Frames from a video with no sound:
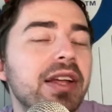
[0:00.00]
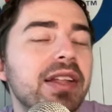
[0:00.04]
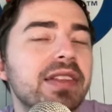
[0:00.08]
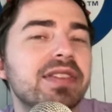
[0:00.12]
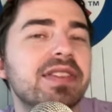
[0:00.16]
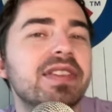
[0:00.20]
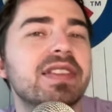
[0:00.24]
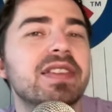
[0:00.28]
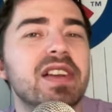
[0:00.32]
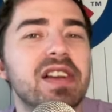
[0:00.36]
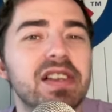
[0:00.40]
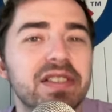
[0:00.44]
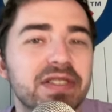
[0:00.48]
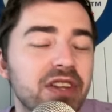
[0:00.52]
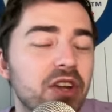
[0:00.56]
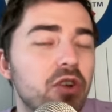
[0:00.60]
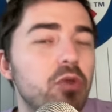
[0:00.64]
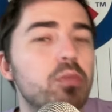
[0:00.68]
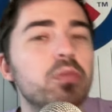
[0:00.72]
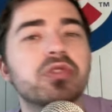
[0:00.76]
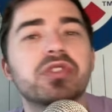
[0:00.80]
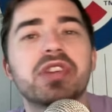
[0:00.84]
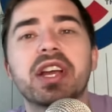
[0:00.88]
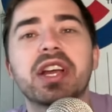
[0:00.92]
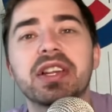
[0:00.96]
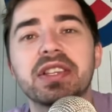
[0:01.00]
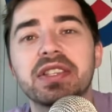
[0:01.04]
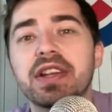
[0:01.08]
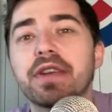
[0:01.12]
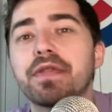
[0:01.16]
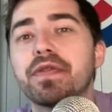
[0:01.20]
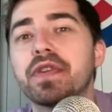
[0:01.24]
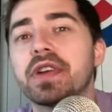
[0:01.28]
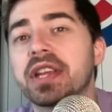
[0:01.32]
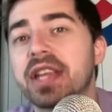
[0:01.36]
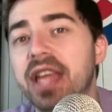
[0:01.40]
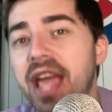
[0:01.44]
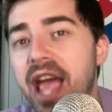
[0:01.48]
It's like, it's like almost like a
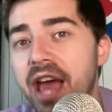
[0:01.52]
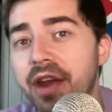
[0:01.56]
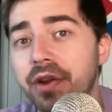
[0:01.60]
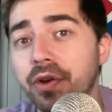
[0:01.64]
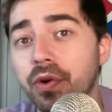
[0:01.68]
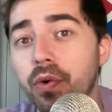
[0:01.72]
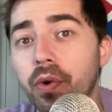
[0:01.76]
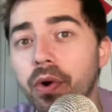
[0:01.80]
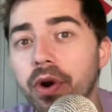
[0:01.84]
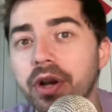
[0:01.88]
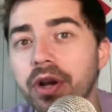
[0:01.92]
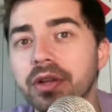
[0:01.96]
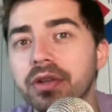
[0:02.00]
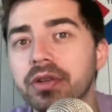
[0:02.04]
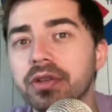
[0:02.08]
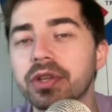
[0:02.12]
different category.